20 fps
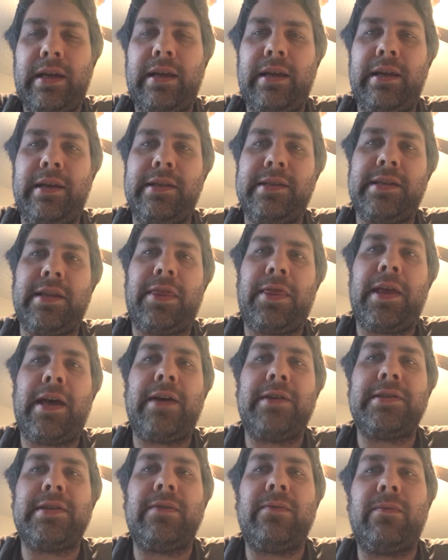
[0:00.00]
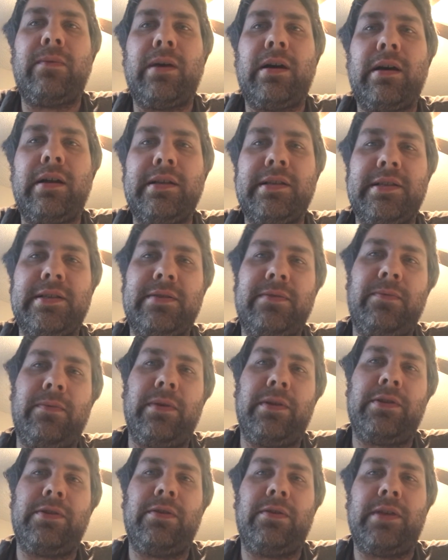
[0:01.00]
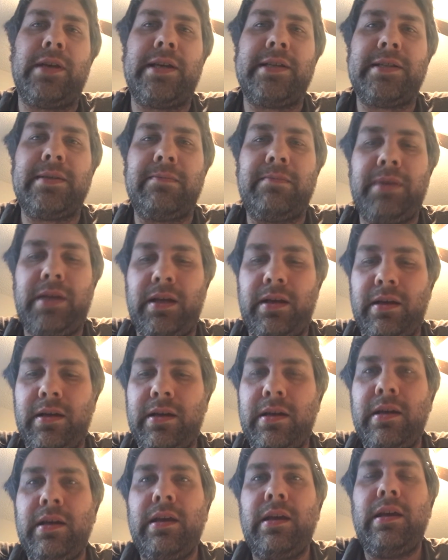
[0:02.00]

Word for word: is one thousand watts with two thousand peak,